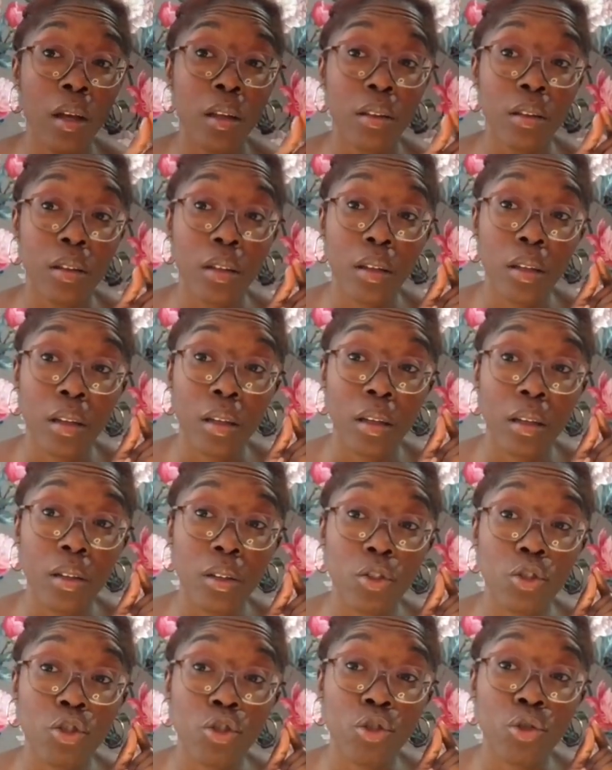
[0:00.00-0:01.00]
the
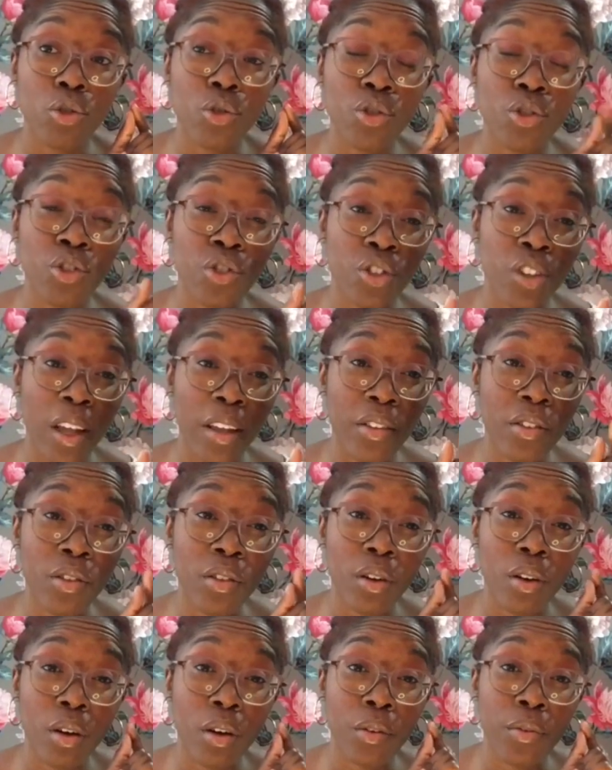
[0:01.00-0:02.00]
success
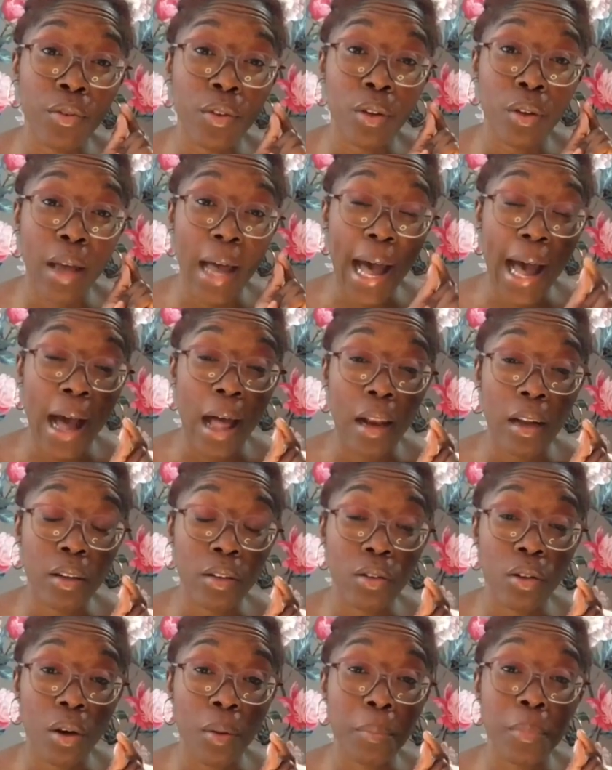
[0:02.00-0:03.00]
of the
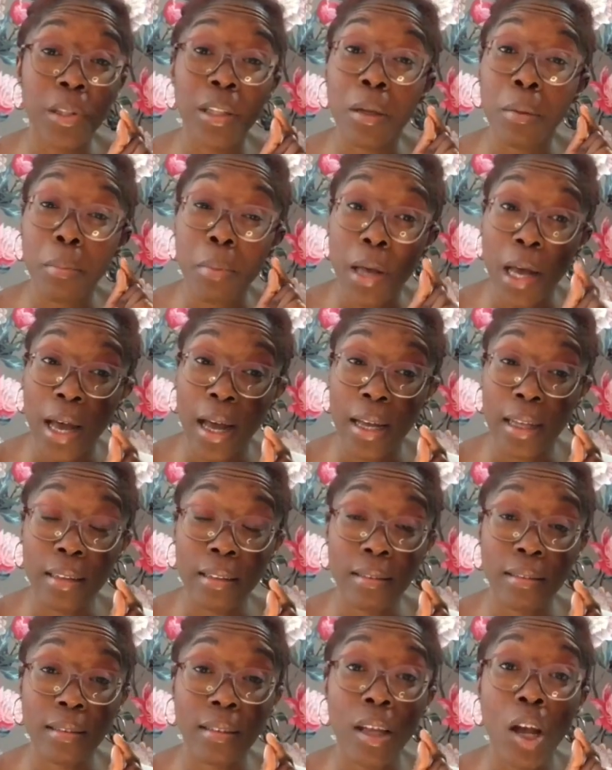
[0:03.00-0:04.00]
Alek top
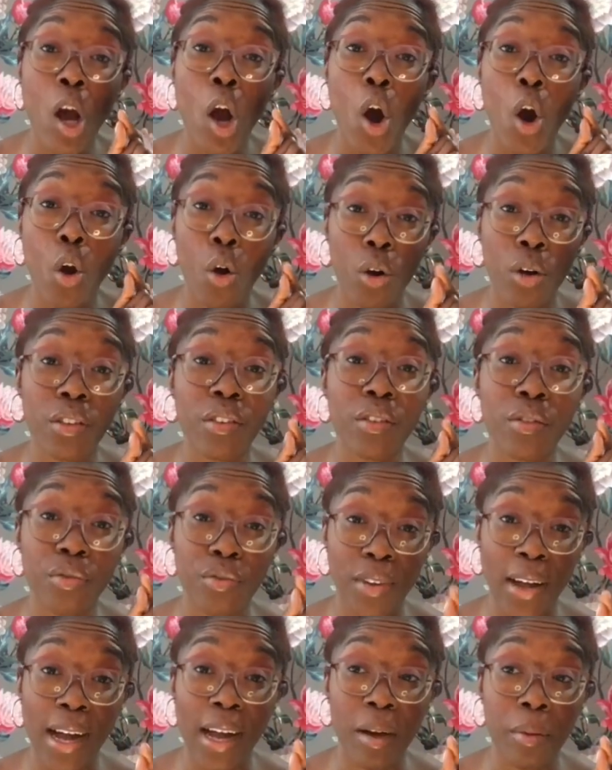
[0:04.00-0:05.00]
depends on the
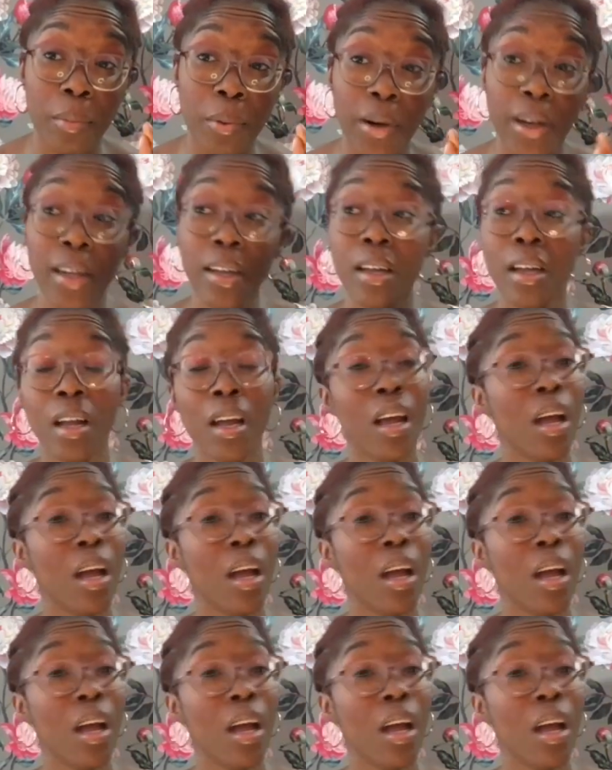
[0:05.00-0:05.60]
fabric?